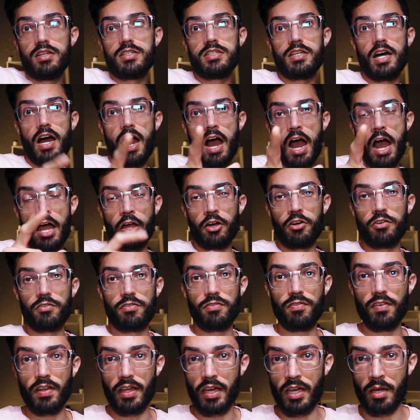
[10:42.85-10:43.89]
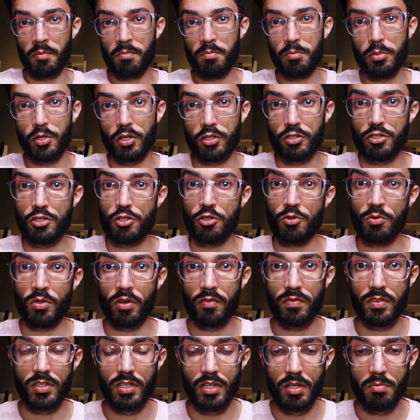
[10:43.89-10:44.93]
to Iron Flame, book two
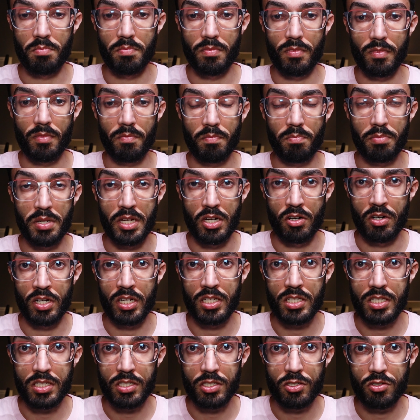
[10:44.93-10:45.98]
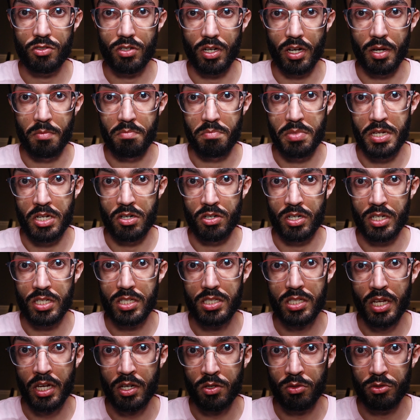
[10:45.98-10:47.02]
of the Empyrean, Empyrean
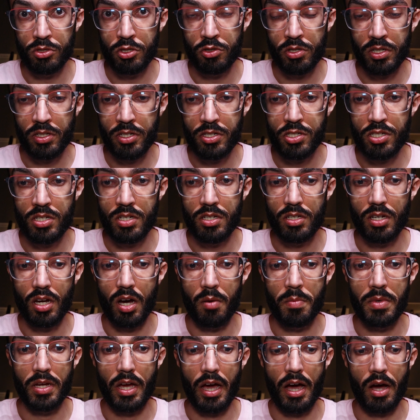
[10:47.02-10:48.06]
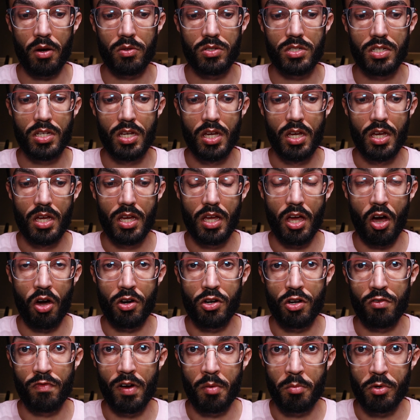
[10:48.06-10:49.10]
Cycle trilogy coming out
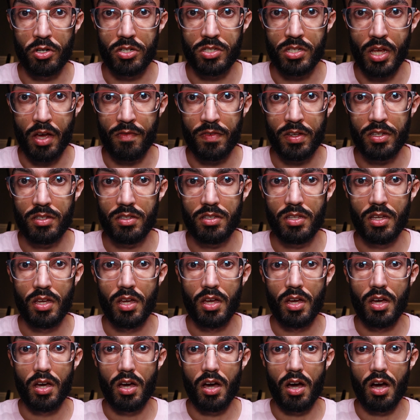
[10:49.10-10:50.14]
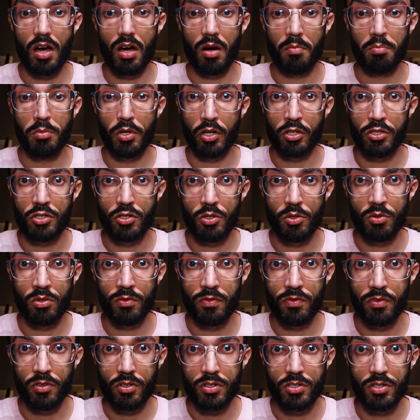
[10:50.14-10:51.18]
on November seventh, uh, book two
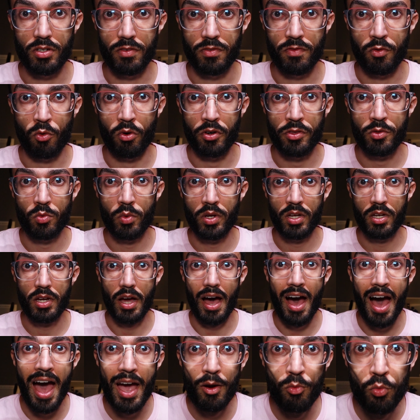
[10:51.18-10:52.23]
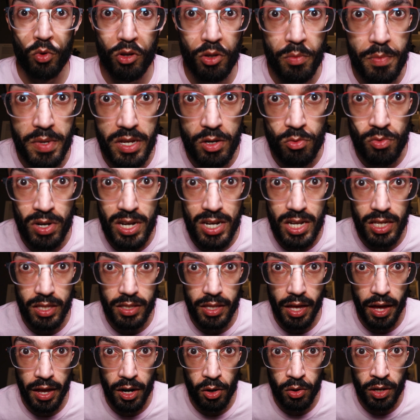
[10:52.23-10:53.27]
f to Fourth Wing. I will be reading
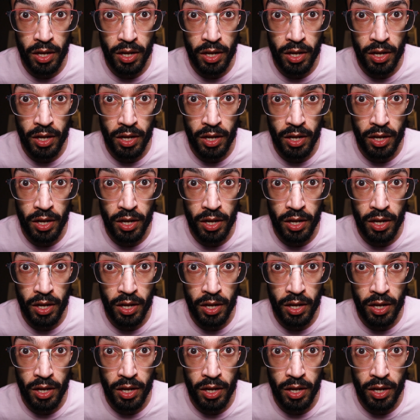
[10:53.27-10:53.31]
that.